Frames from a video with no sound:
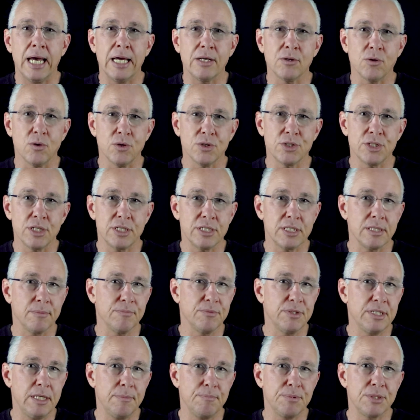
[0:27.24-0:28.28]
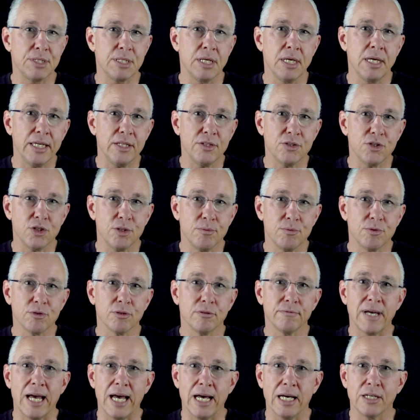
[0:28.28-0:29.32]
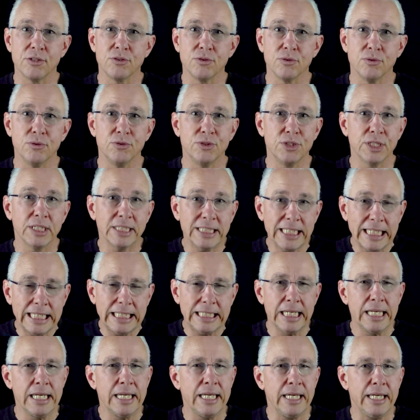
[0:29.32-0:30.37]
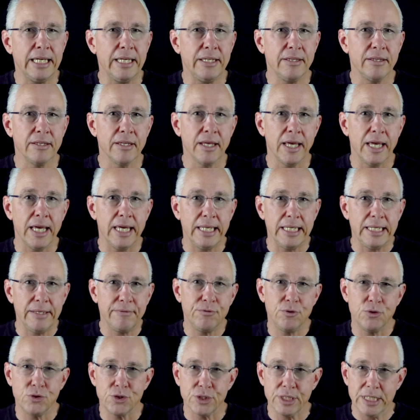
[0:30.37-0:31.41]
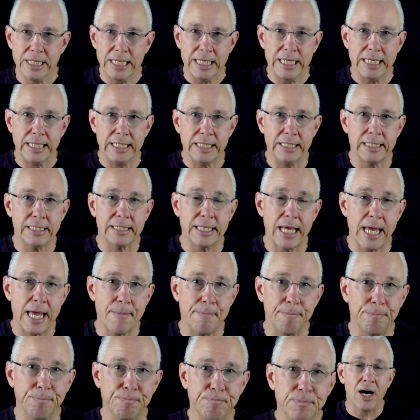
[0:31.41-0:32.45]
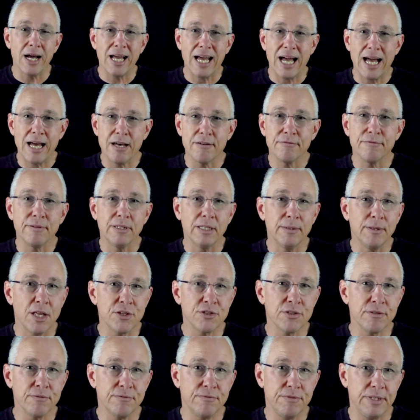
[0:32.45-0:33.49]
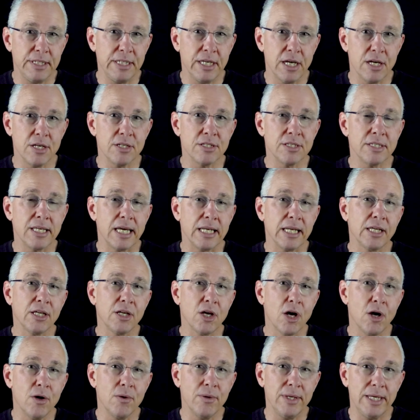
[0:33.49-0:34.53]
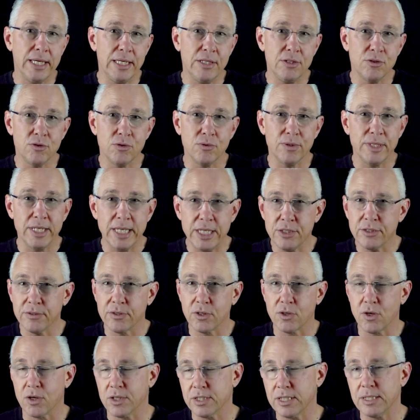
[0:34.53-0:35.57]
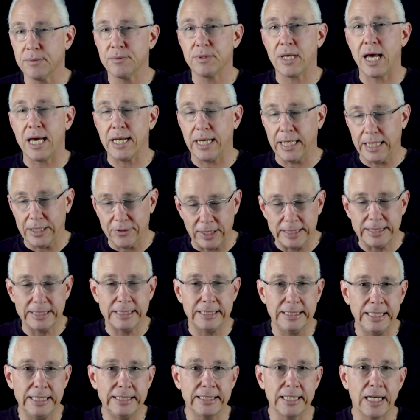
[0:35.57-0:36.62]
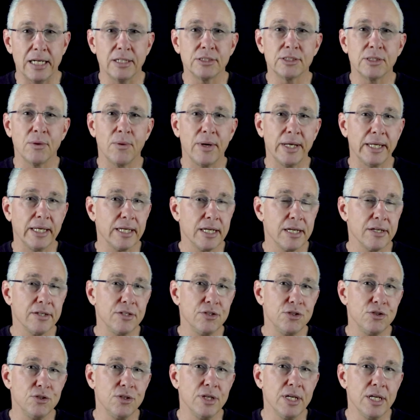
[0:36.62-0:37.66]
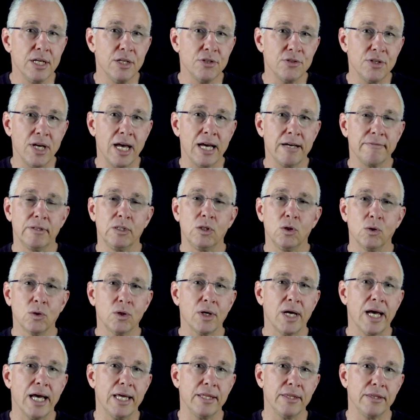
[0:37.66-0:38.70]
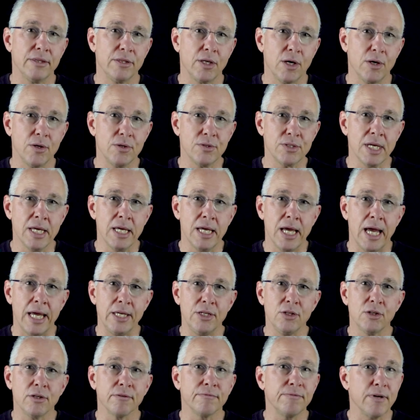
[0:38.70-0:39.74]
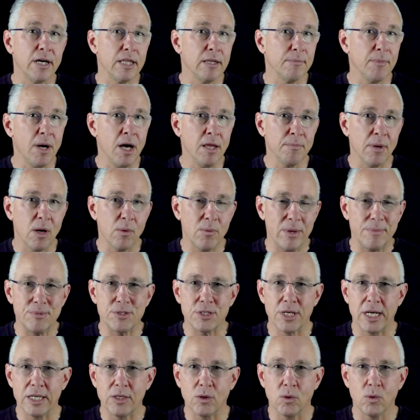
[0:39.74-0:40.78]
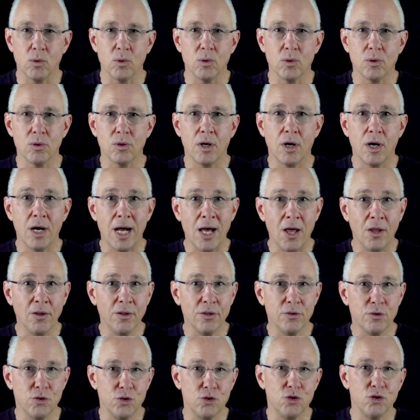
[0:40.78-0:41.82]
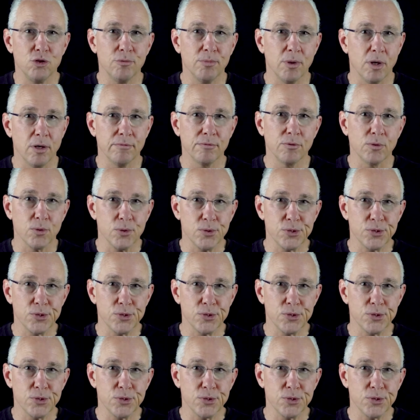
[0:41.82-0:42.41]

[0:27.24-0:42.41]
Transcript: and also some tips in terms of how to succeed in any future exam. I have lots of videos that go into each of the concepts at a greater detail, so I encourage you to have a look at those, and you can find them on my website or on YouTube, of